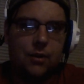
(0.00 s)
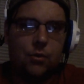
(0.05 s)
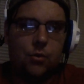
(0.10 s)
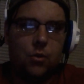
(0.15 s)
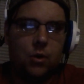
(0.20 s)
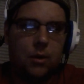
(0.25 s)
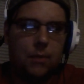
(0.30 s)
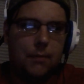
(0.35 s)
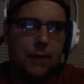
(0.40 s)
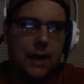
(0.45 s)

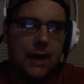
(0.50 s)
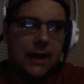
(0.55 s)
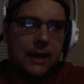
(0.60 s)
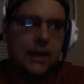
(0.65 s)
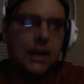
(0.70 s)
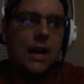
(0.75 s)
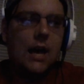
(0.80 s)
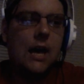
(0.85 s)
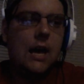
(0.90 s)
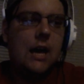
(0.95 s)

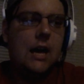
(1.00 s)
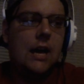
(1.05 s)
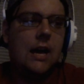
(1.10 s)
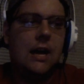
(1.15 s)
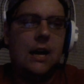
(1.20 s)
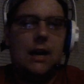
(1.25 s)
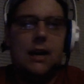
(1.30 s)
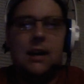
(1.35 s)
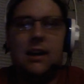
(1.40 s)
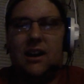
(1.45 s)
quarterback.
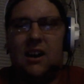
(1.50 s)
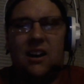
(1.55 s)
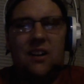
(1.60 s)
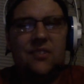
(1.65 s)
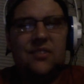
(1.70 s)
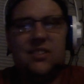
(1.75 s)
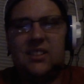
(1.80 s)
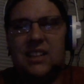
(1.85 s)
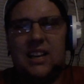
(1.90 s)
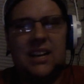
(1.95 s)

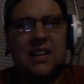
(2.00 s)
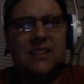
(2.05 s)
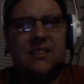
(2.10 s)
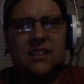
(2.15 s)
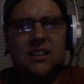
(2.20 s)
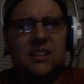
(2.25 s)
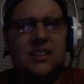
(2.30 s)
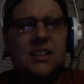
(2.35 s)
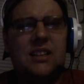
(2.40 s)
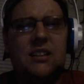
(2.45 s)
Offensive line's
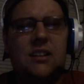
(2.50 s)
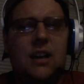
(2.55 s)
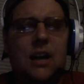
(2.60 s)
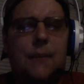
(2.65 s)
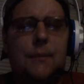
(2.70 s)
a little.